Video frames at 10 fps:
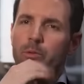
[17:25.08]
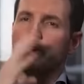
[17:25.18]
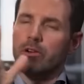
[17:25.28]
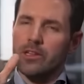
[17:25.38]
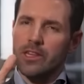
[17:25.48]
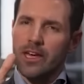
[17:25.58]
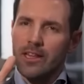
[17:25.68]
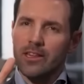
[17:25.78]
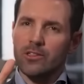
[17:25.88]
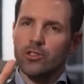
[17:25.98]
When we look at the
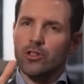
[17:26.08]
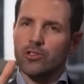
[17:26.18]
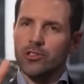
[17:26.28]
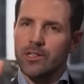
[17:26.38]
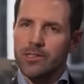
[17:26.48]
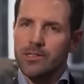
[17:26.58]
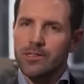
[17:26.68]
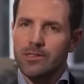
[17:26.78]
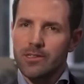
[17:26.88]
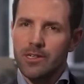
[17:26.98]
Catholic Church and its
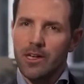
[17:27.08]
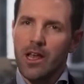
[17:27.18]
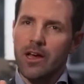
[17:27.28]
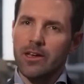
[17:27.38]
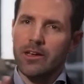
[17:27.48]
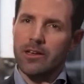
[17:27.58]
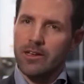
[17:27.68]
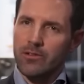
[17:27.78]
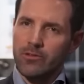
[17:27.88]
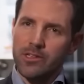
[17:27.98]
decline
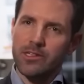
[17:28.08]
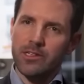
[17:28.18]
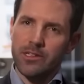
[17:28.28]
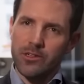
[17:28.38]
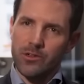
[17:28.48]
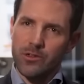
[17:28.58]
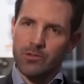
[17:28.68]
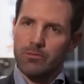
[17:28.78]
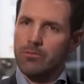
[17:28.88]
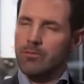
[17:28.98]
in recent
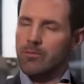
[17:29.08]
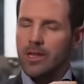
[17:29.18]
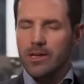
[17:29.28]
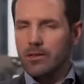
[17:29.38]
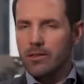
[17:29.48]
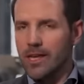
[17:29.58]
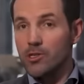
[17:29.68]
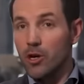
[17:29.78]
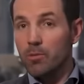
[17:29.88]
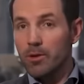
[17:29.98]
years,
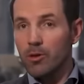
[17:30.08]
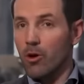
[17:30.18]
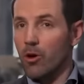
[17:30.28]
less young people